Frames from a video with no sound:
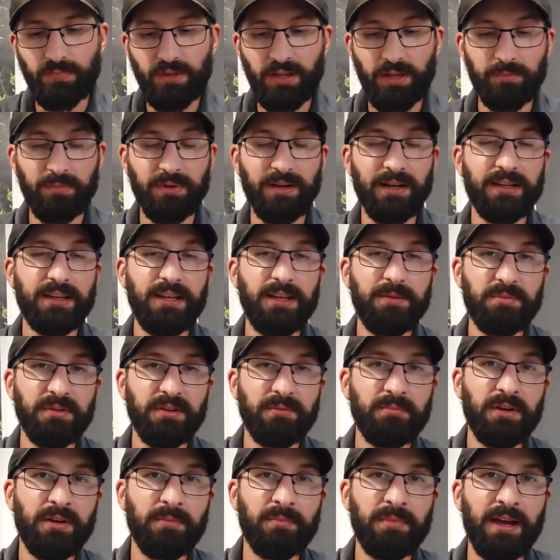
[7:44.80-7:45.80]
But I keep it in
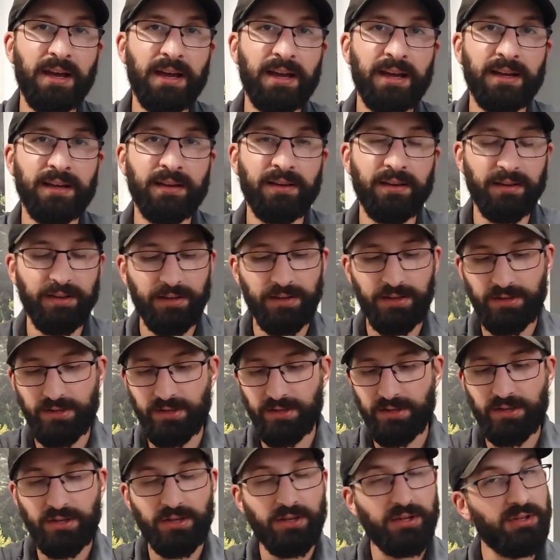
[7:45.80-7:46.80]
my bag
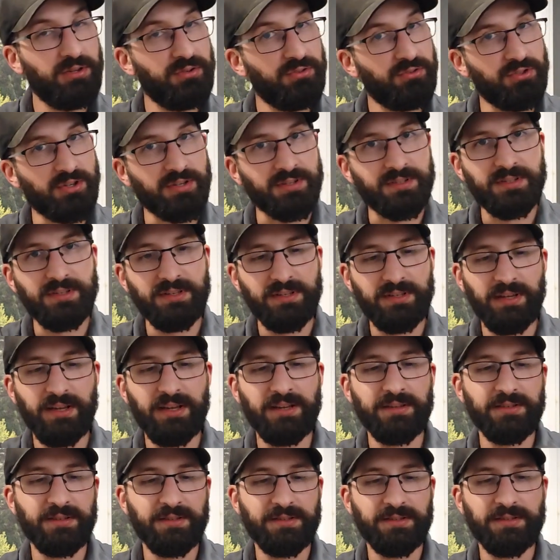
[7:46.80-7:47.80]
just in
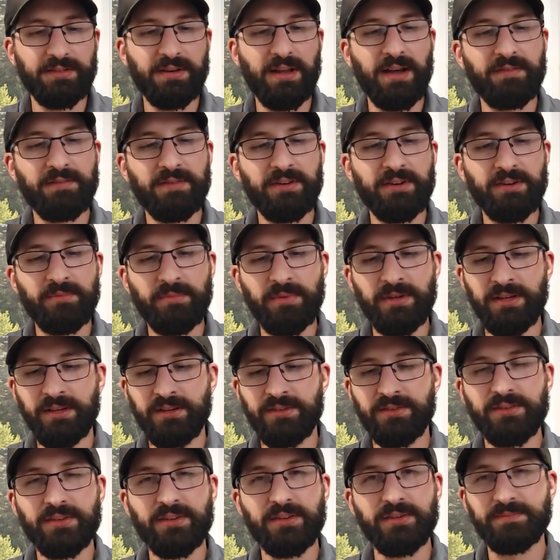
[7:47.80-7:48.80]
case. It's not very big,
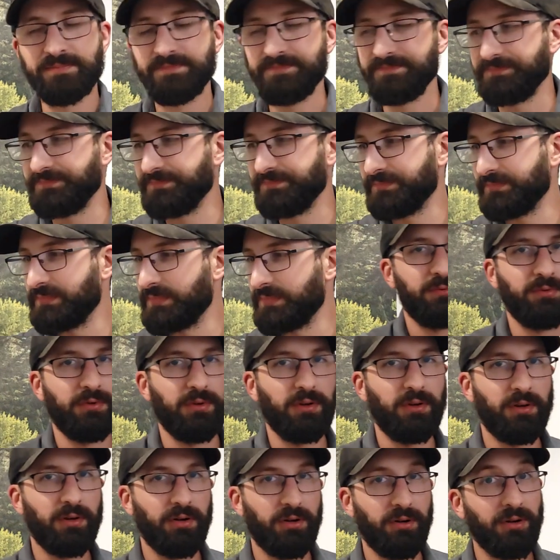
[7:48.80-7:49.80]
so.
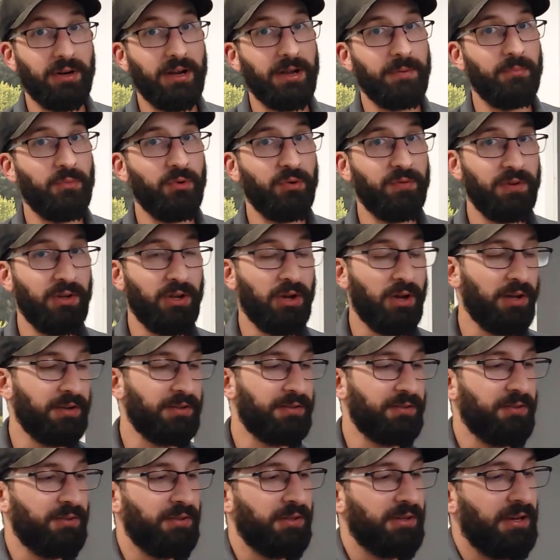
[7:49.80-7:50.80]
All right, moving on
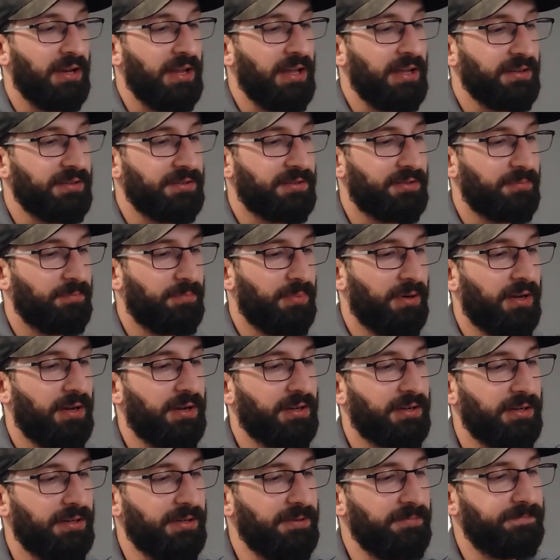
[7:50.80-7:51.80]
to the next
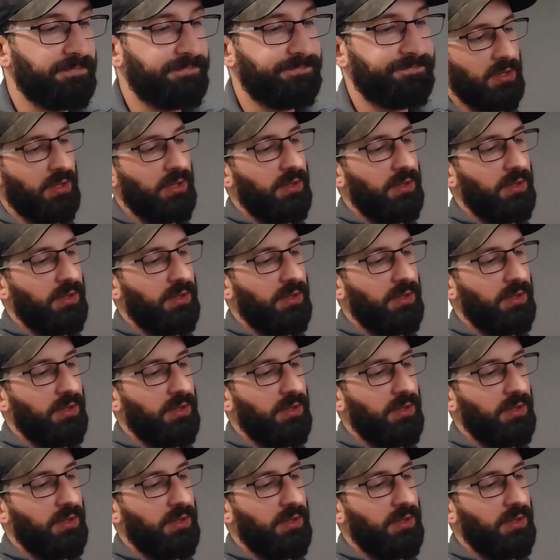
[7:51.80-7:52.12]
pocket.